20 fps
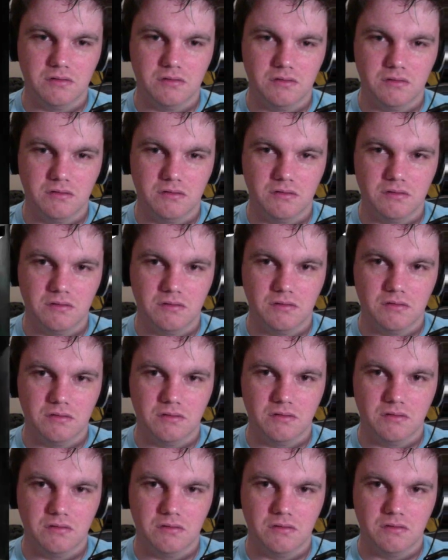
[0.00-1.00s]

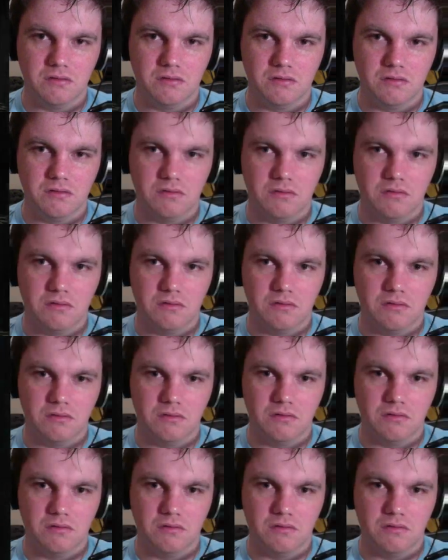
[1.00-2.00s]

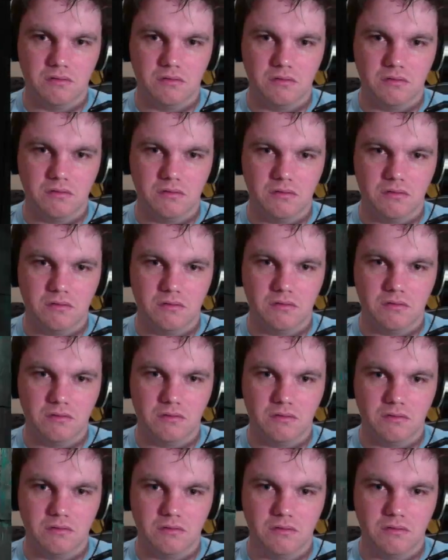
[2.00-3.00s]

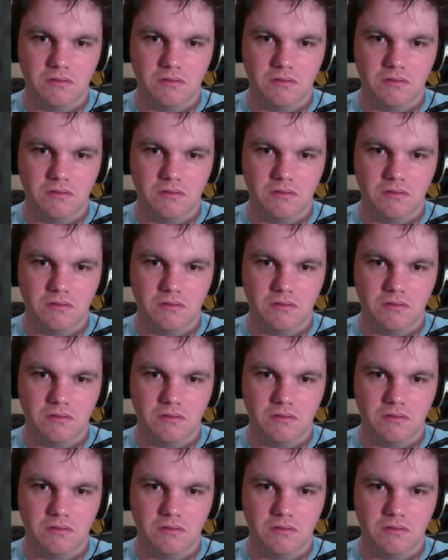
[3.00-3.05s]
No one is speaking in this clip.